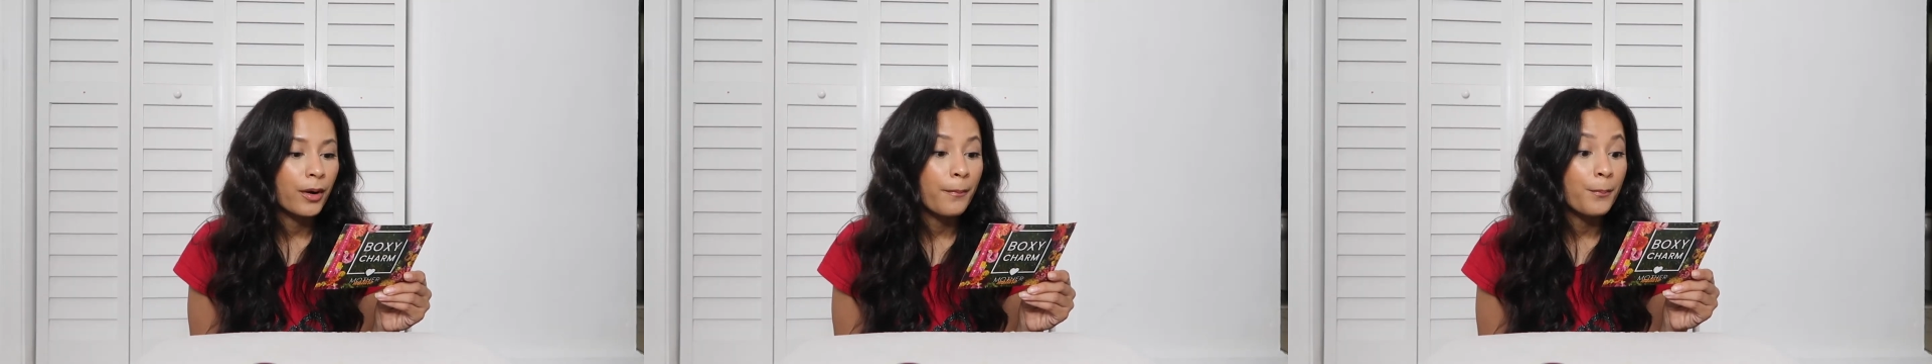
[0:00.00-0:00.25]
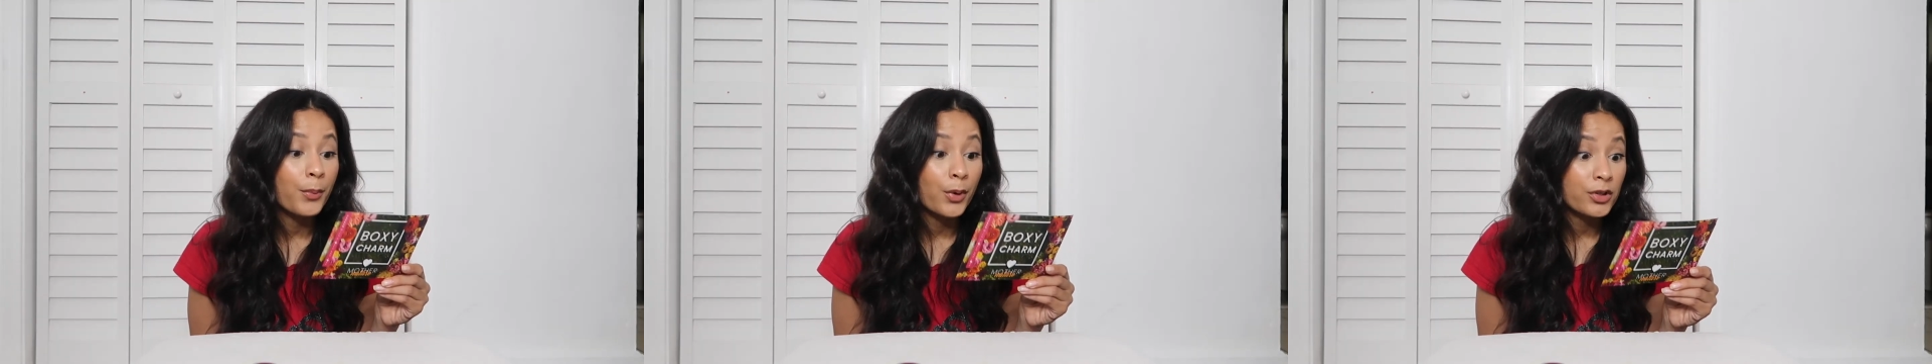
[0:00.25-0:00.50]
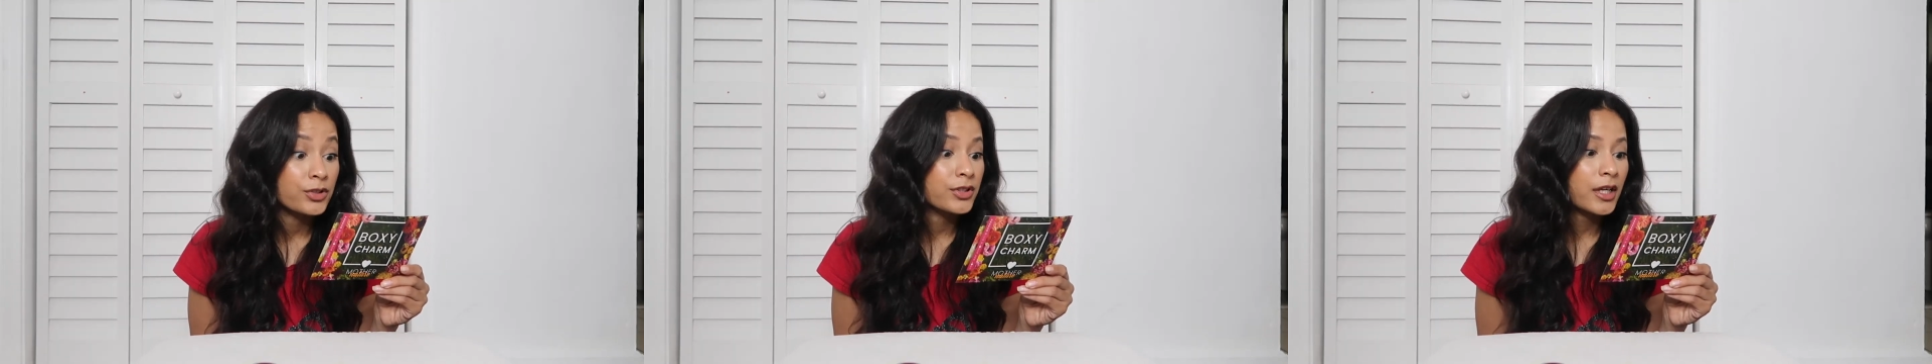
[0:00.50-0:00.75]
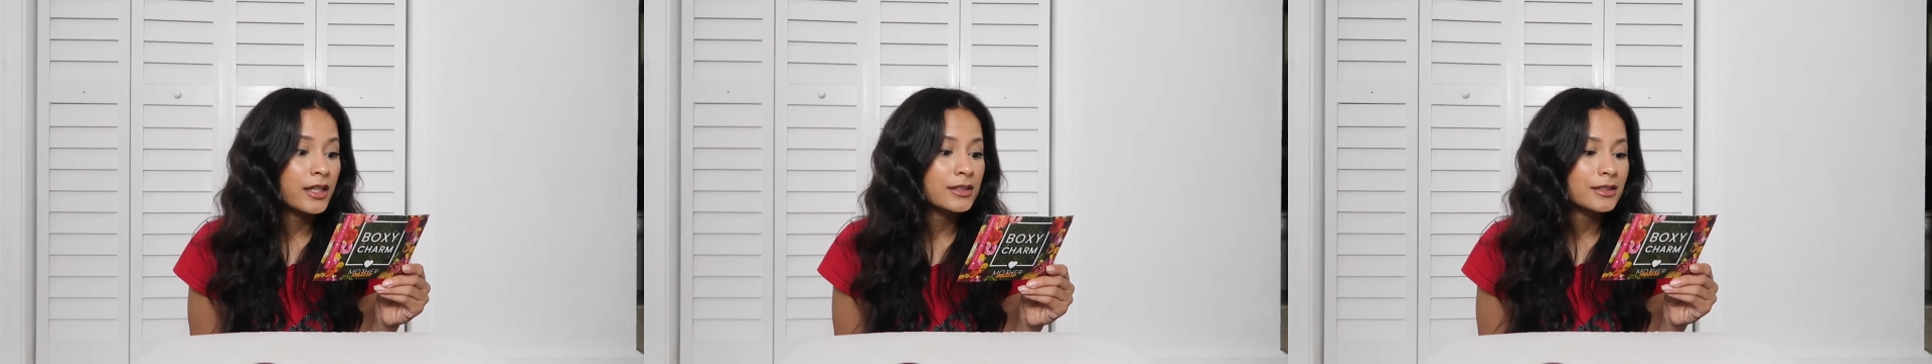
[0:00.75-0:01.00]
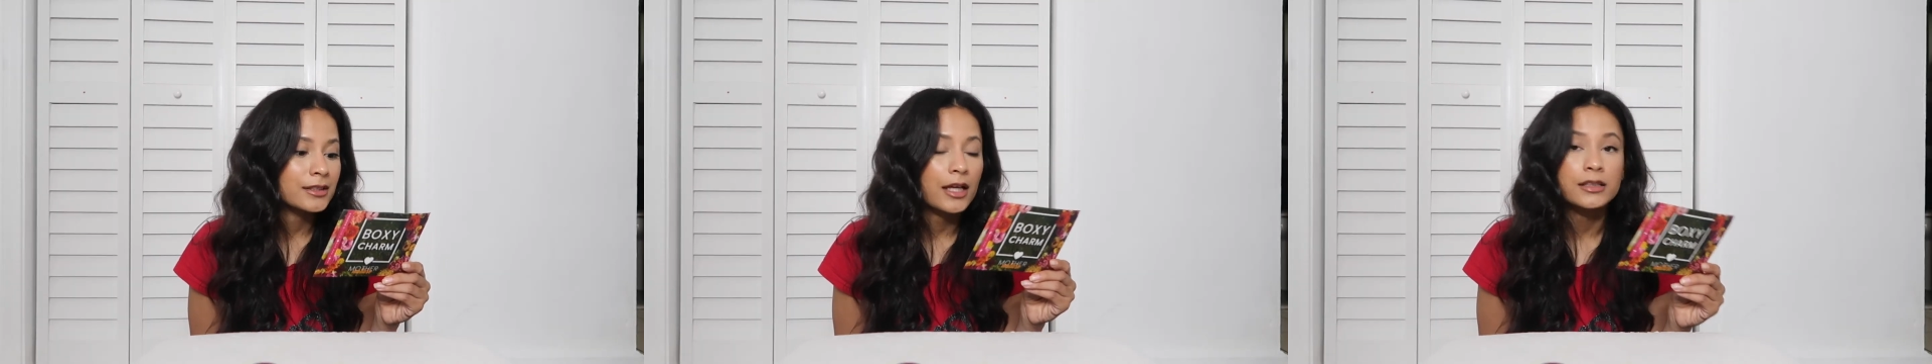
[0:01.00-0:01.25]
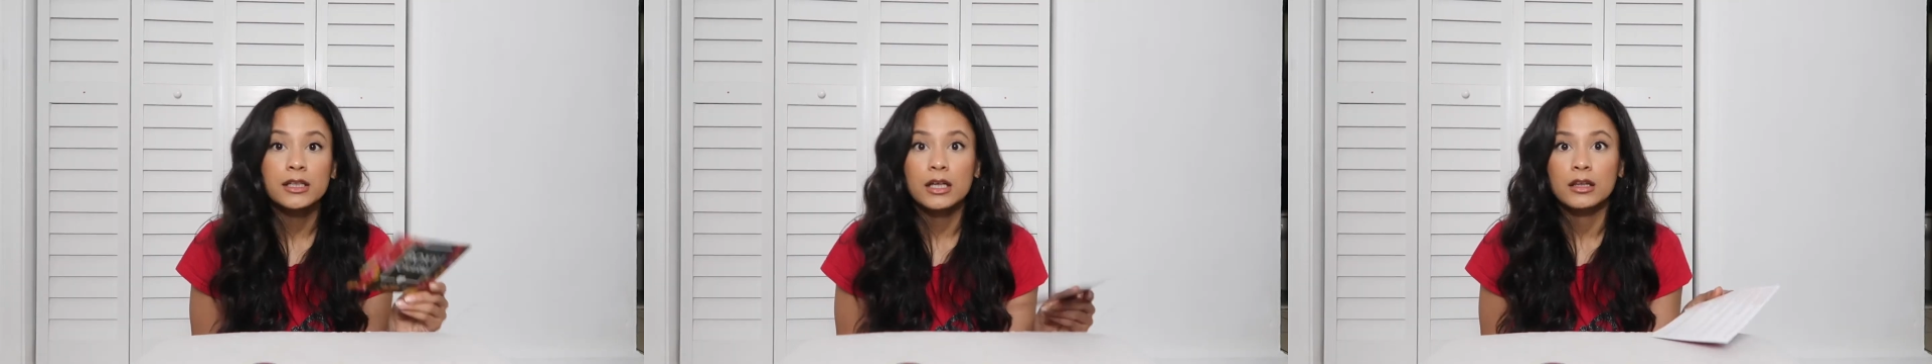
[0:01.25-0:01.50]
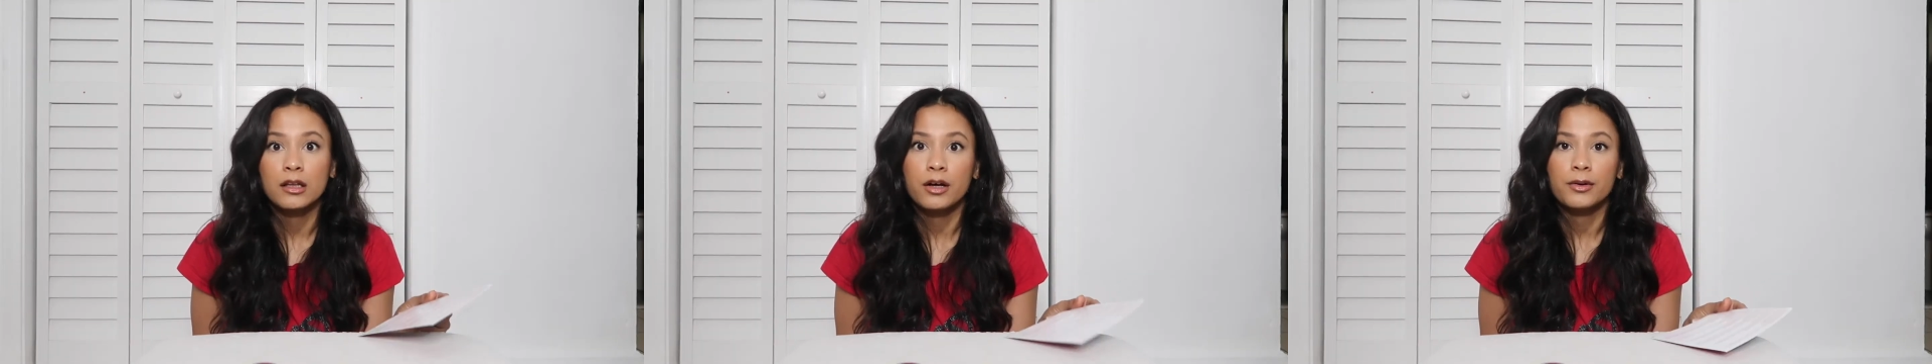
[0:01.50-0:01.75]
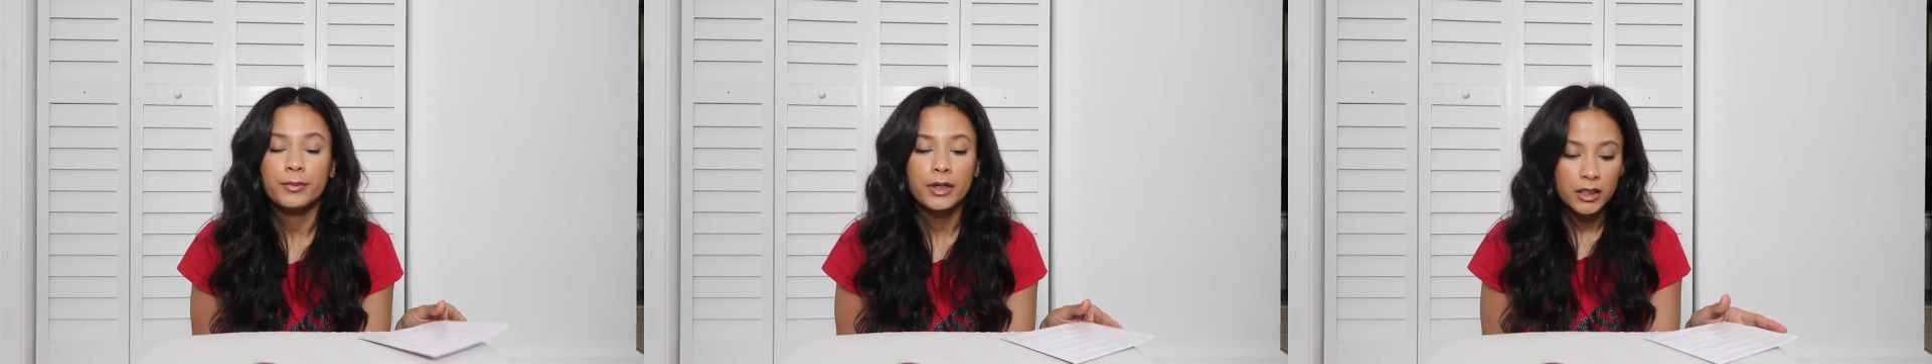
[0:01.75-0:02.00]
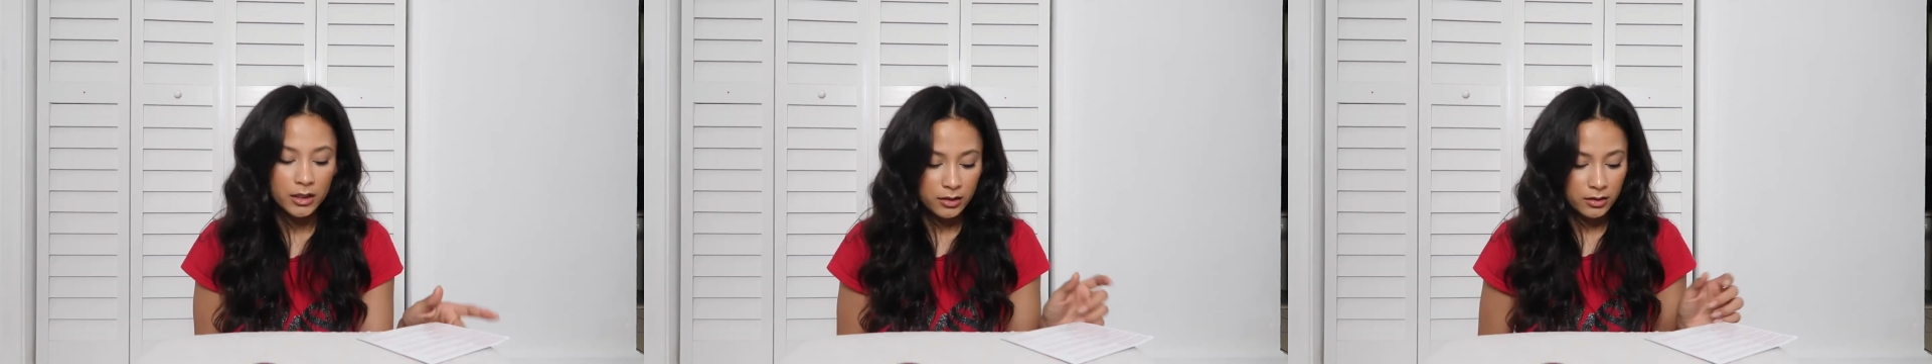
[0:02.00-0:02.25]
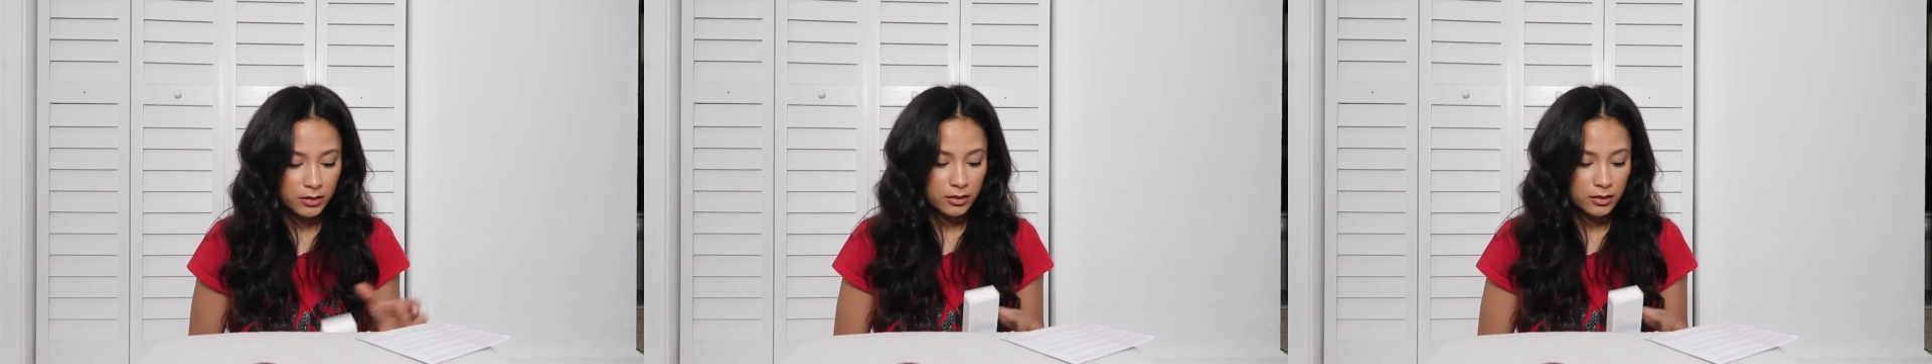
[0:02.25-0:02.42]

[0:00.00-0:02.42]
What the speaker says: a brush set. That's a lot of money.